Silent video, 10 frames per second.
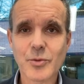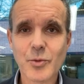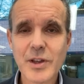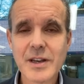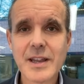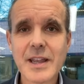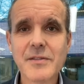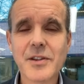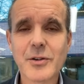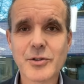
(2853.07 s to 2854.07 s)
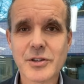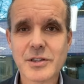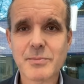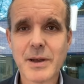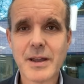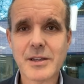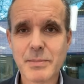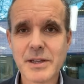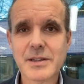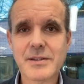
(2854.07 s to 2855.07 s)
We can give the ocean
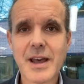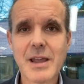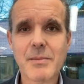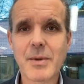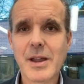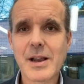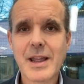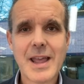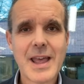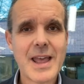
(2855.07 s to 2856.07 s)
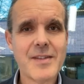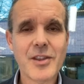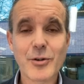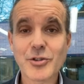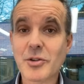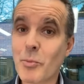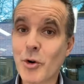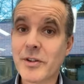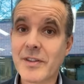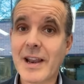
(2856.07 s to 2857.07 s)
space and time. And the ocean,
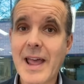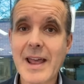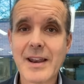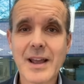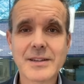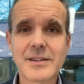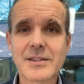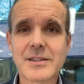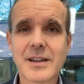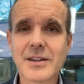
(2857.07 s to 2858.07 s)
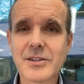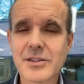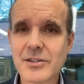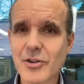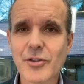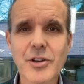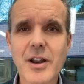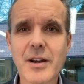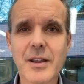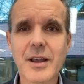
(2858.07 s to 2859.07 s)
more than the land, has this
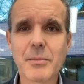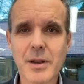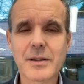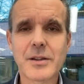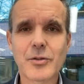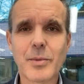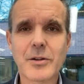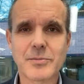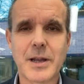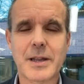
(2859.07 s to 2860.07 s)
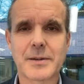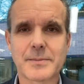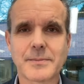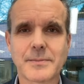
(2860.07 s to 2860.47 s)
extraordinary ability to bounce back.